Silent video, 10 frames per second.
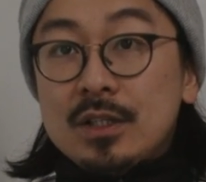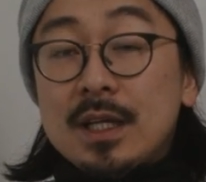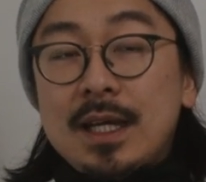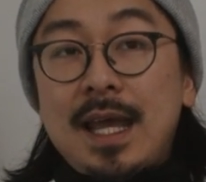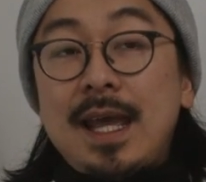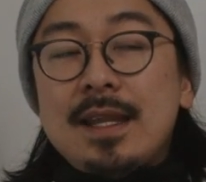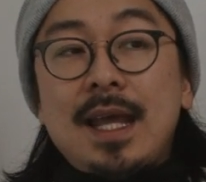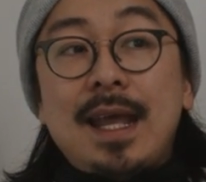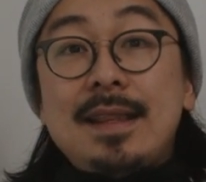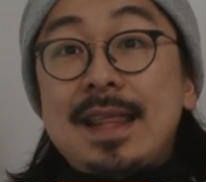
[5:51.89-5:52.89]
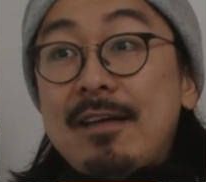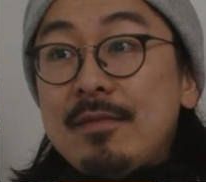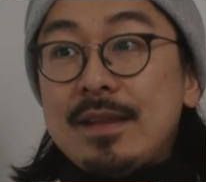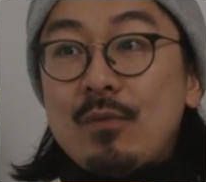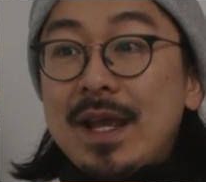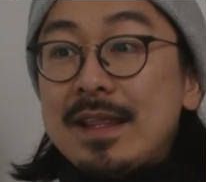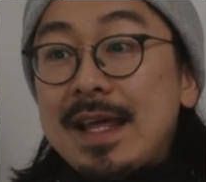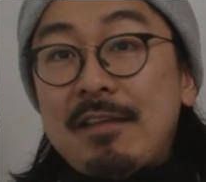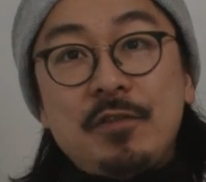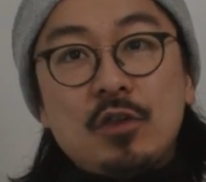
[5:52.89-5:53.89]
and that the way that
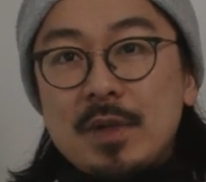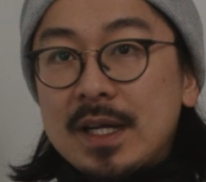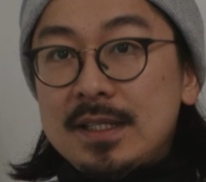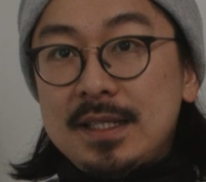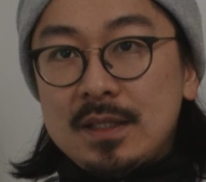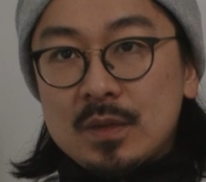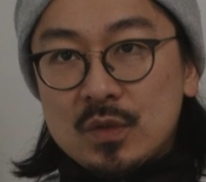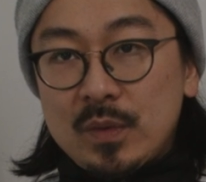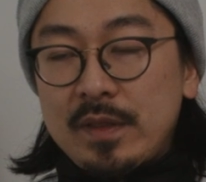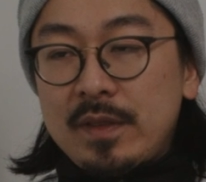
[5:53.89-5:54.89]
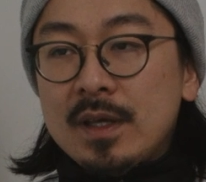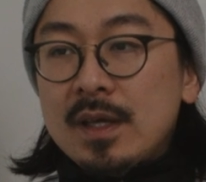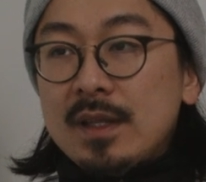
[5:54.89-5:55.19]
that film kind of deals with